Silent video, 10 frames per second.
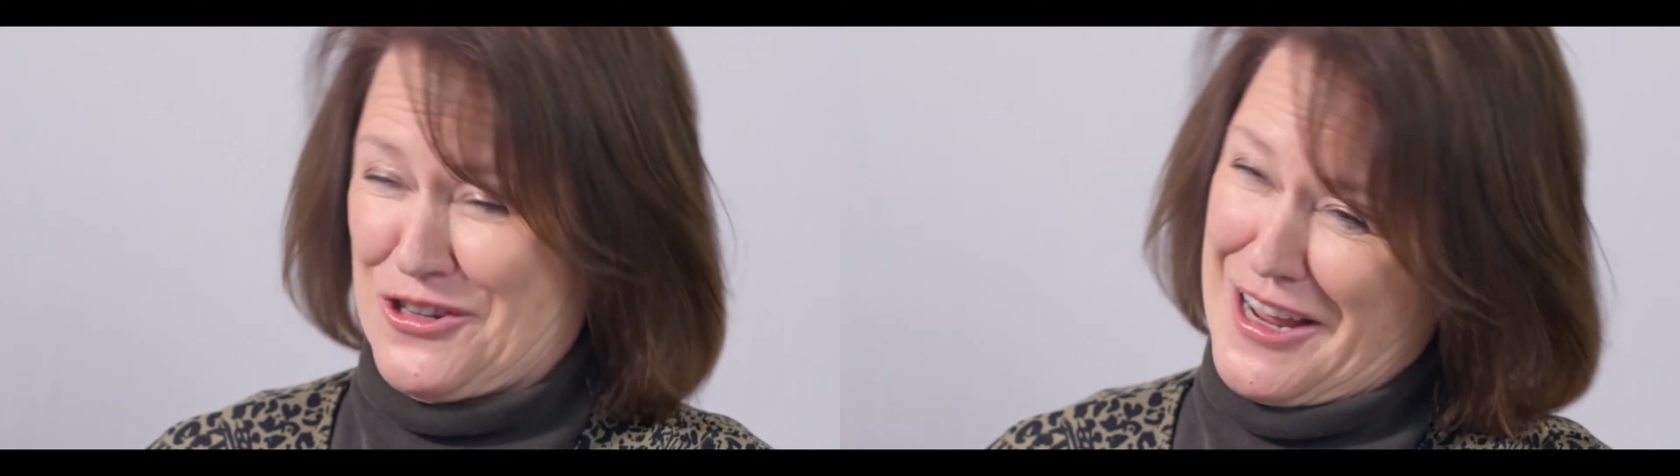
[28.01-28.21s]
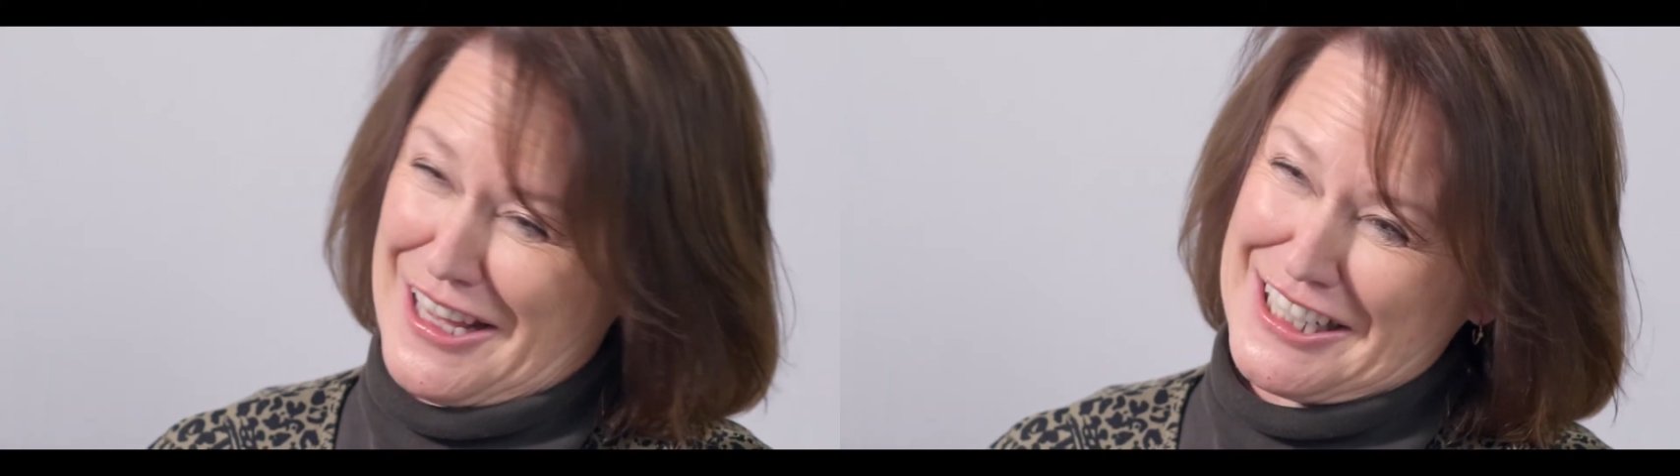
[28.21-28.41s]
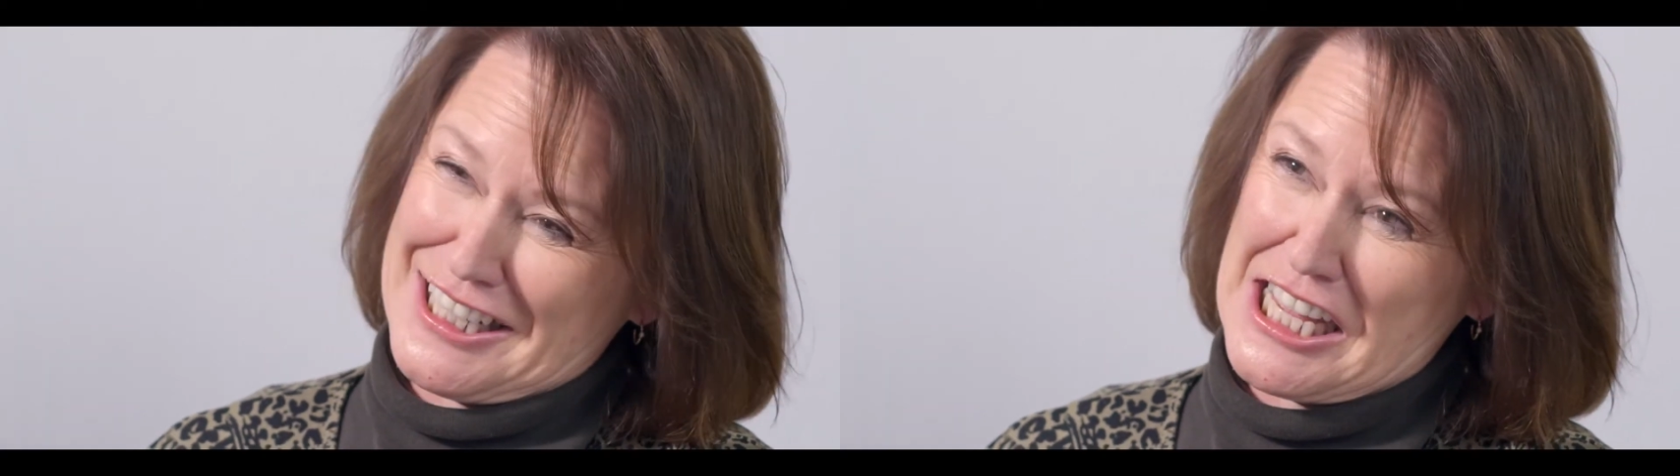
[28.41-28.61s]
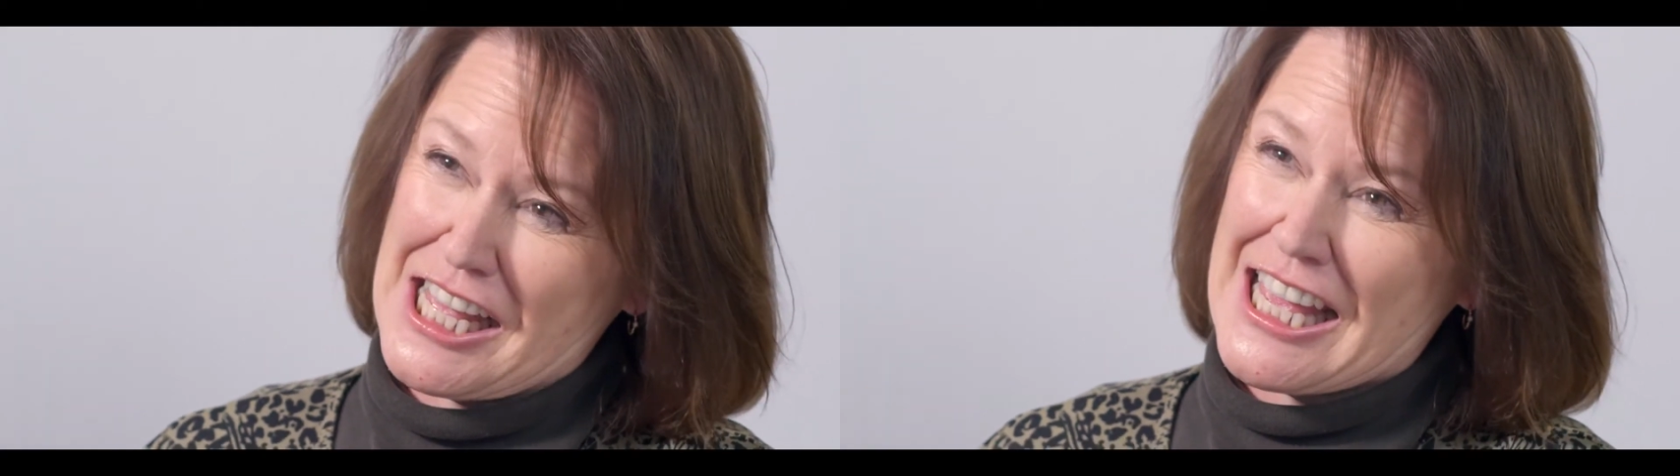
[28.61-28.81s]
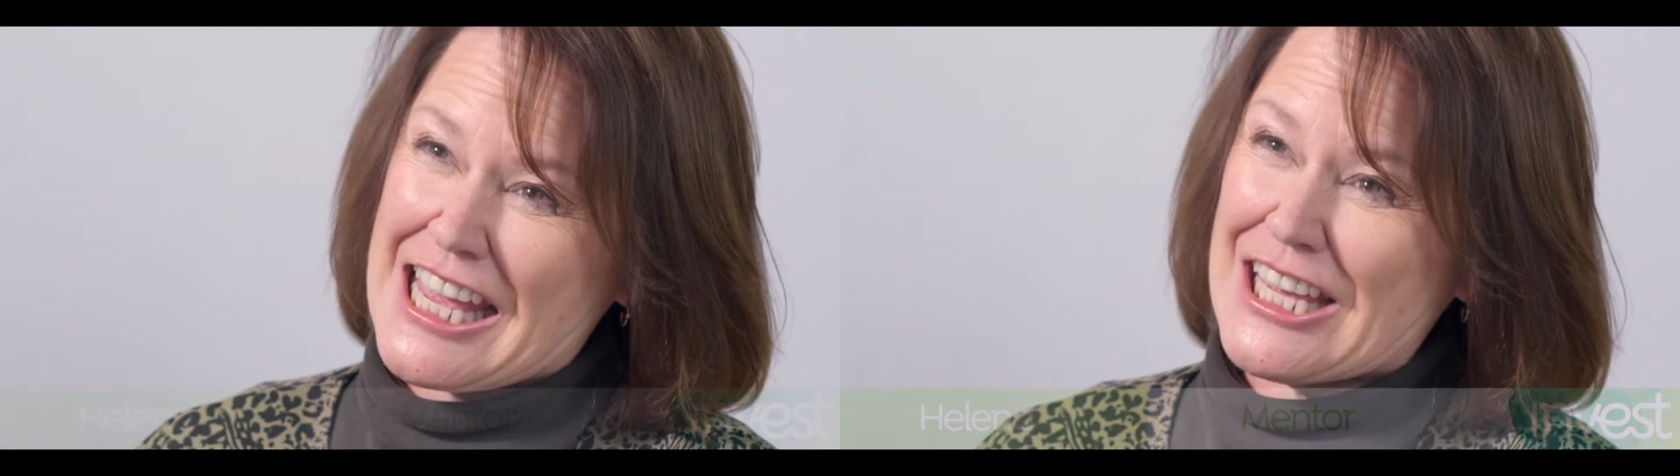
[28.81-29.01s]
track.
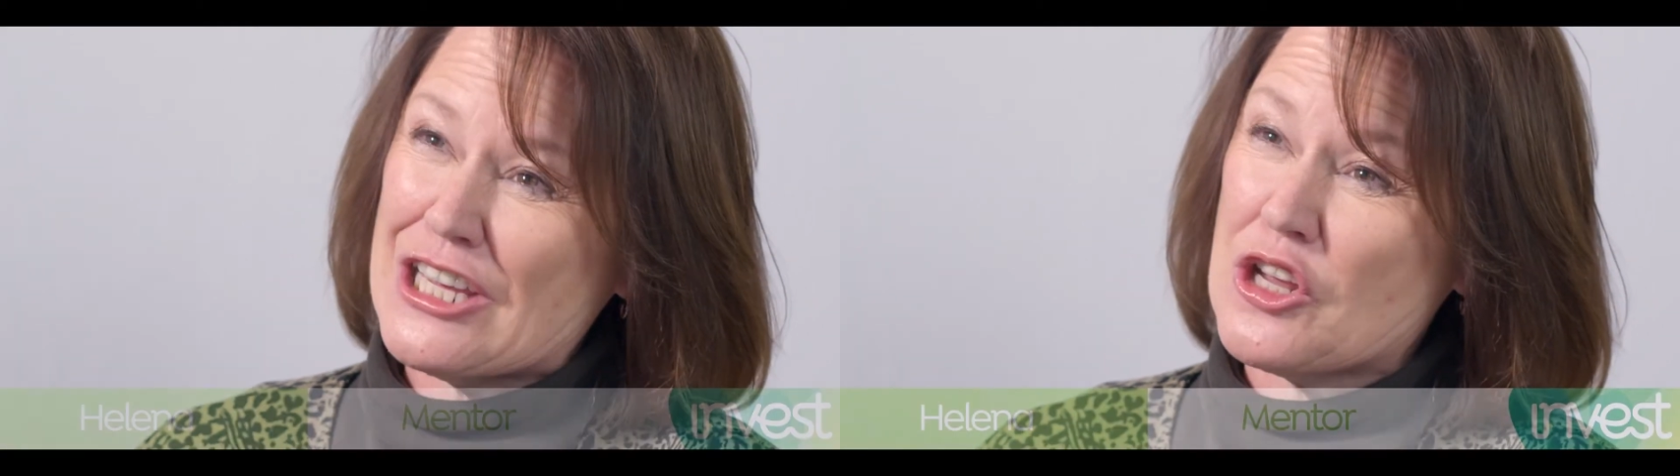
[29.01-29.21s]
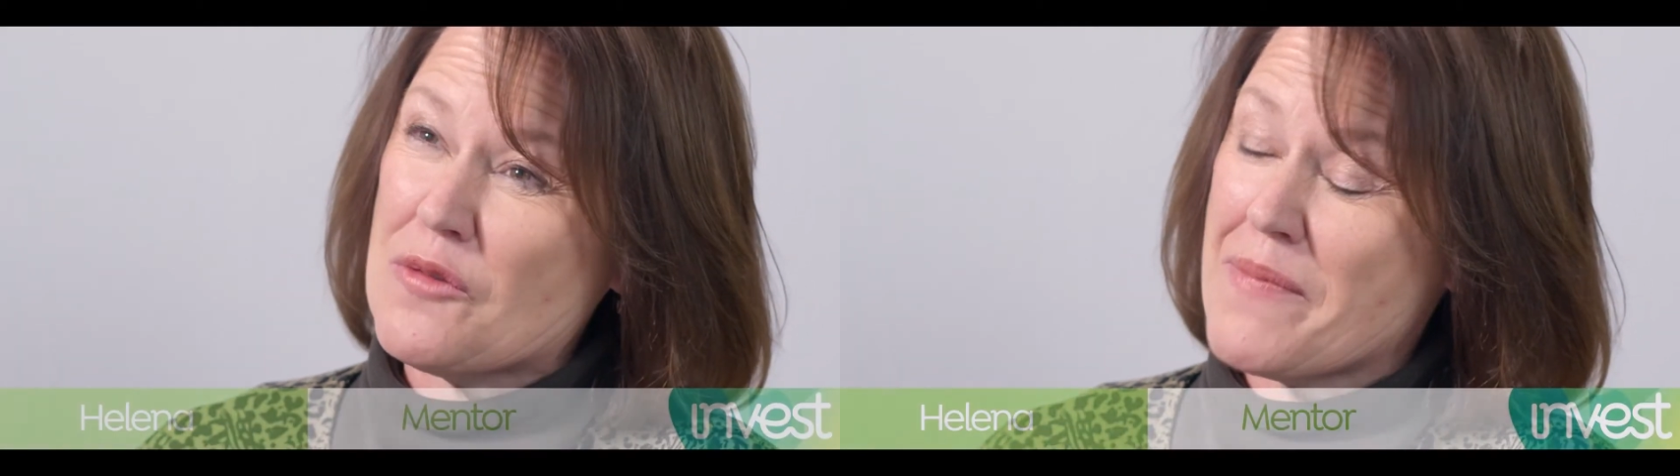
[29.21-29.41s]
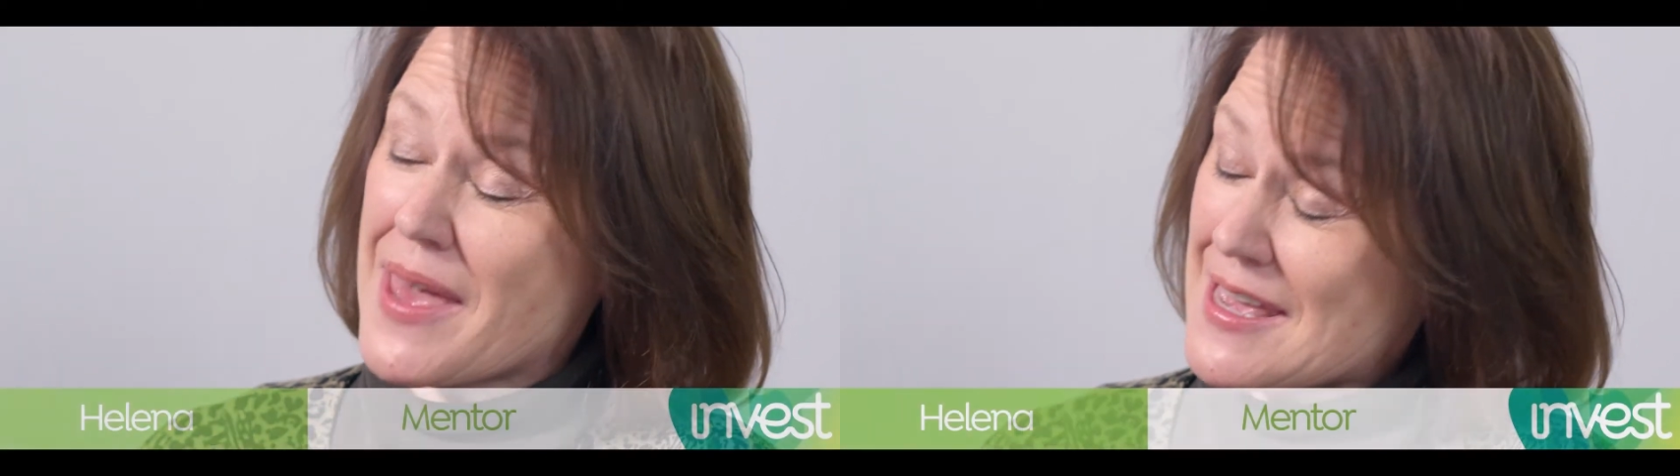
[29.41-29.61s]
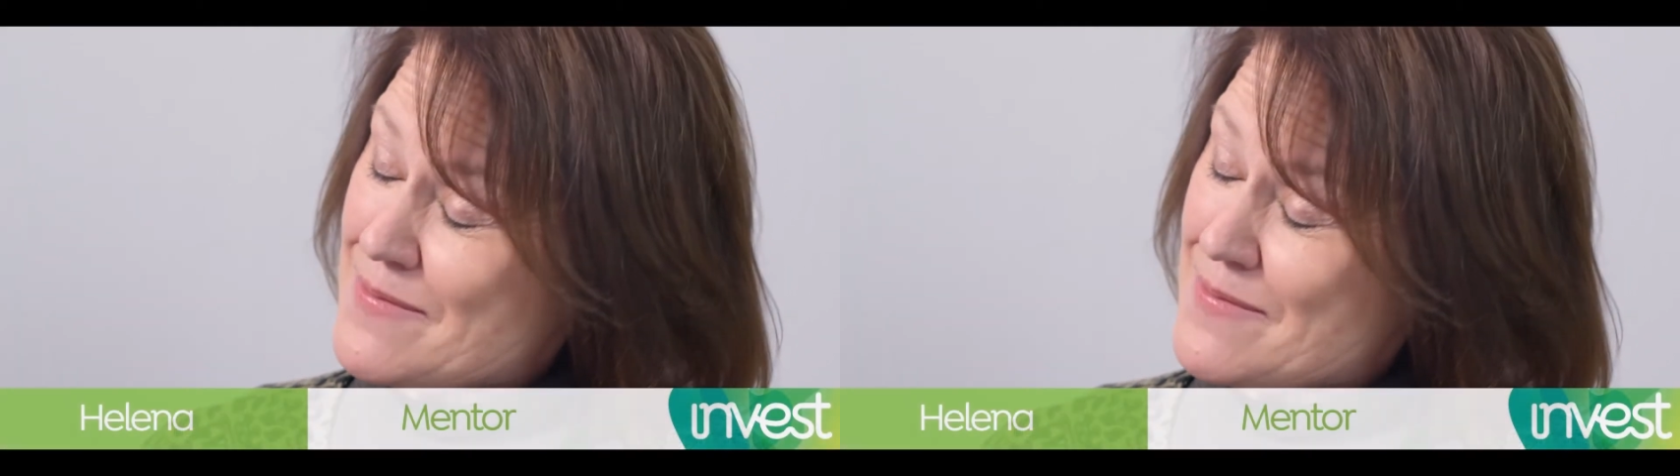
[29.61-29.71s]
You know,